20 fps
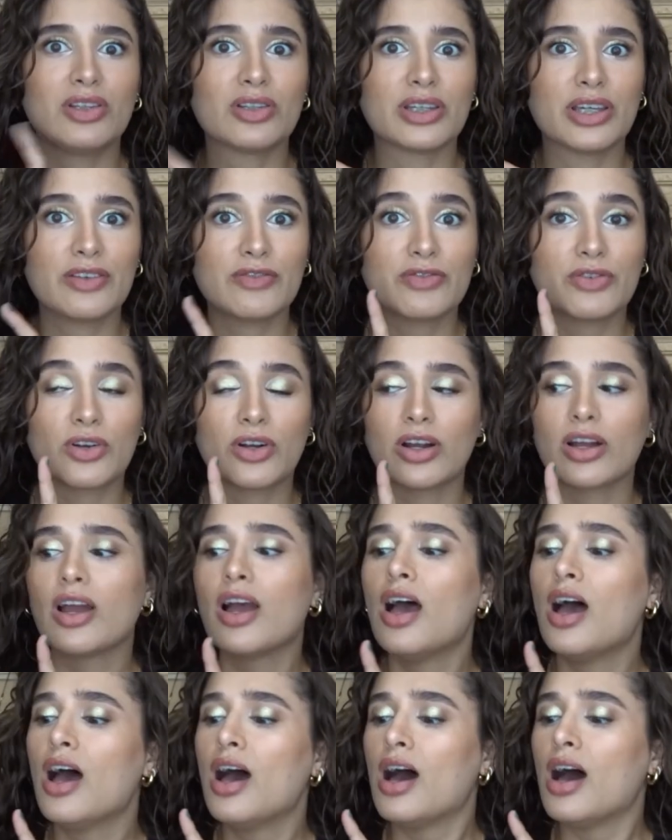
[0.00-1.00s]
be looking for
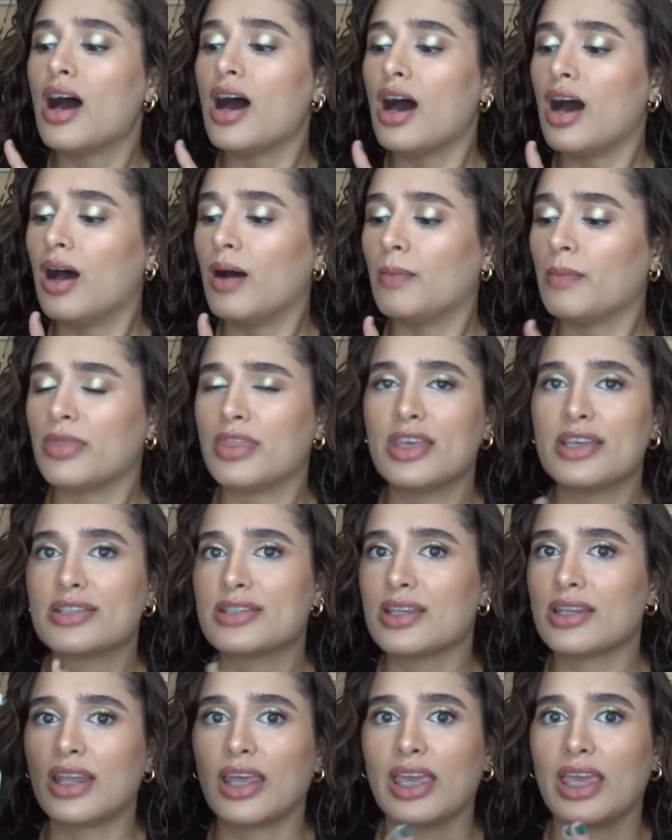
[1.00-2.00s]
um,
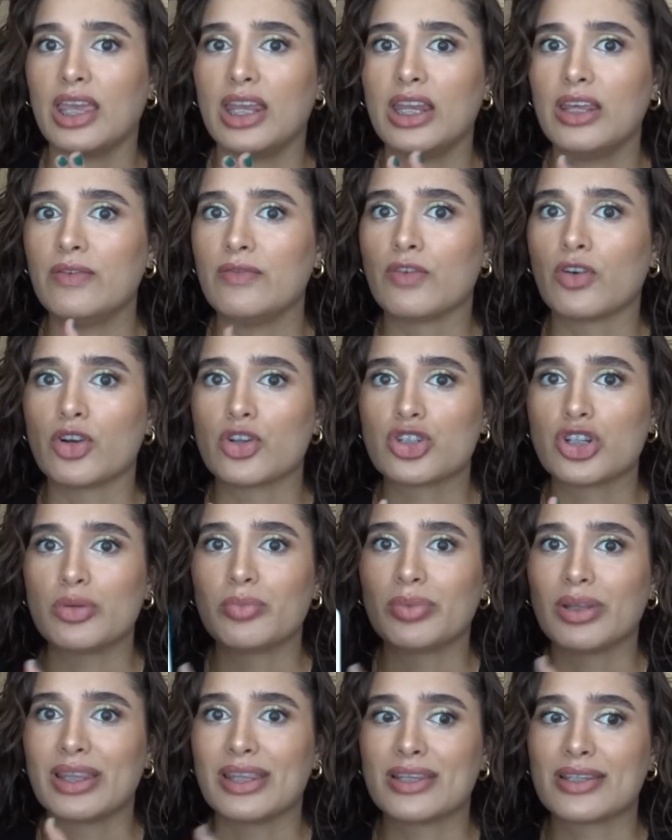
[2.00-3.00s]
this in like any
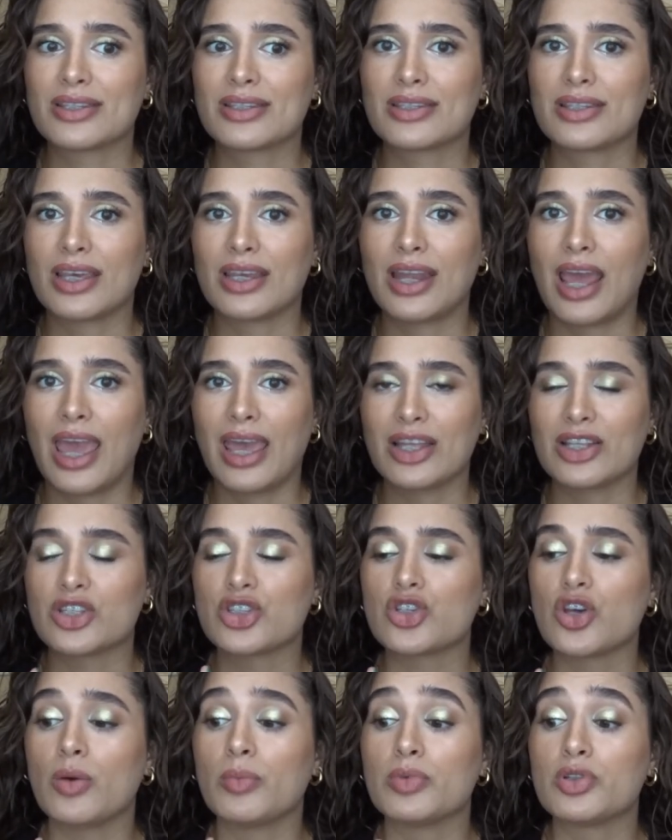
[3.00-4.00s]
version, but this scent hand
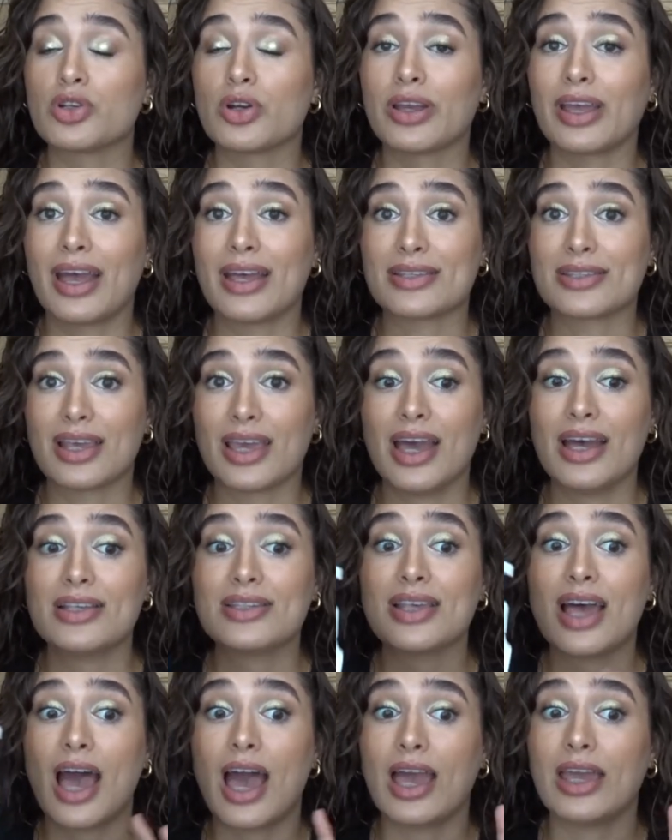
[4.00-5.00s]
soap during
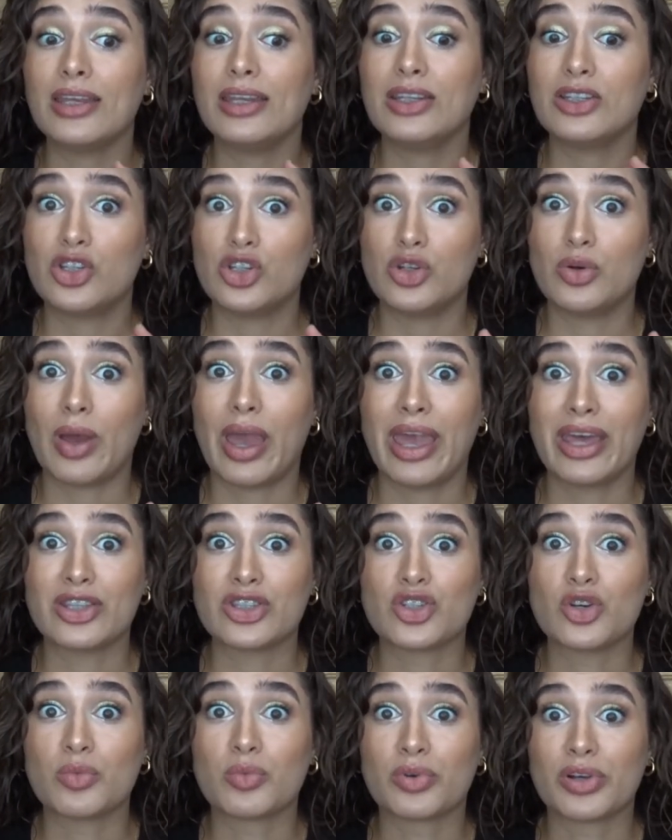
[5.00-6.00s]
SAS. I need to do a
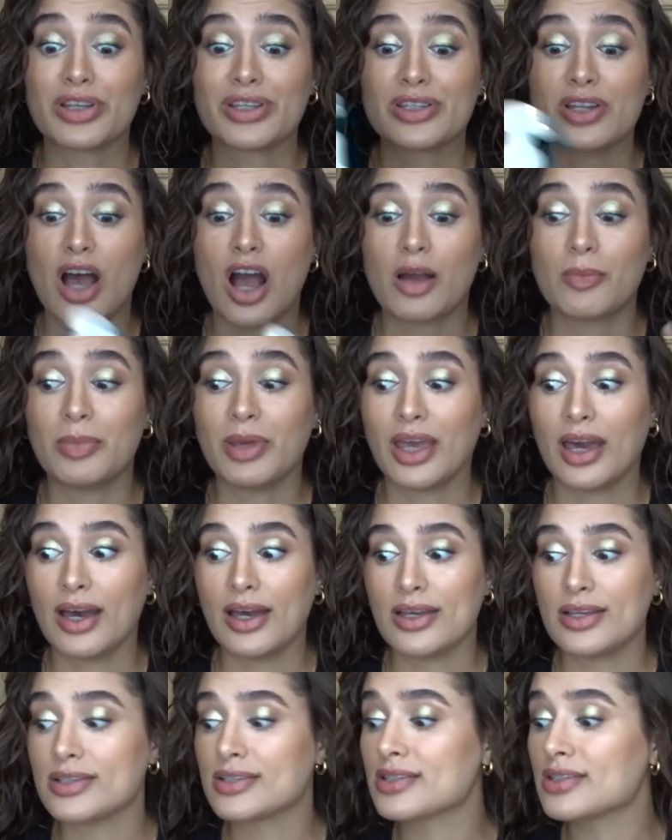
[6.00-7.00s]
hand soap restock
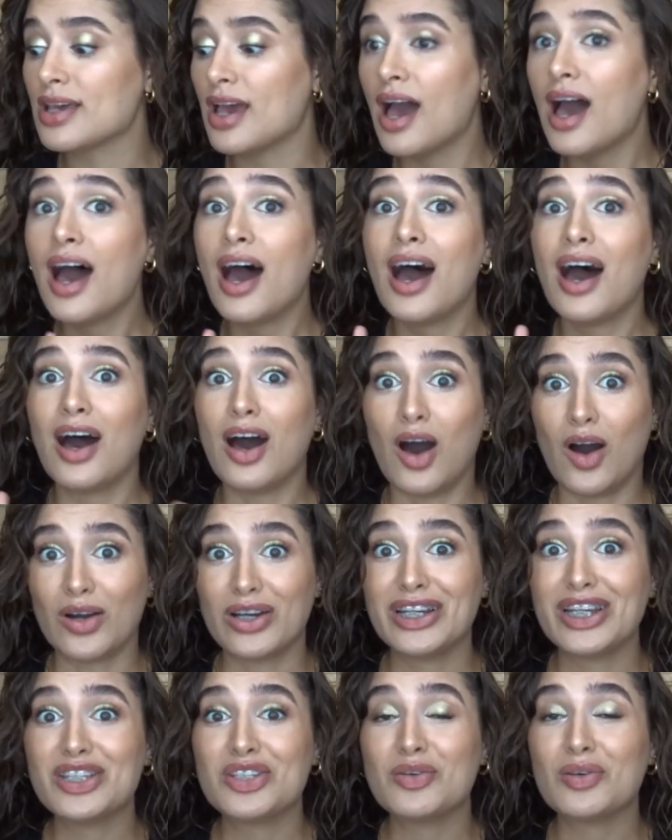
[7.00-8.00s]
because I'll
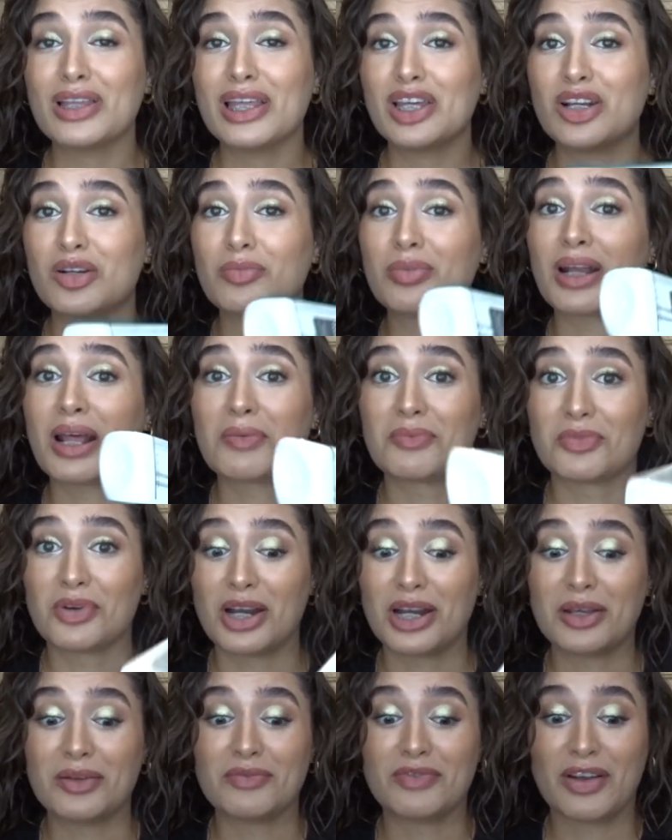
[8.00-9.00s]
get into it later, but I'm
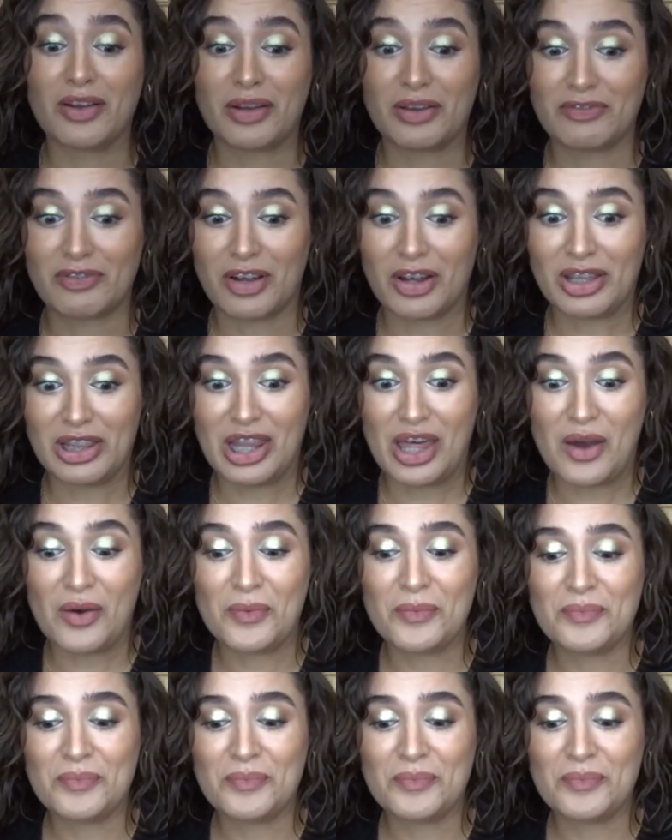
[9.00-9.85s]
running very, very low.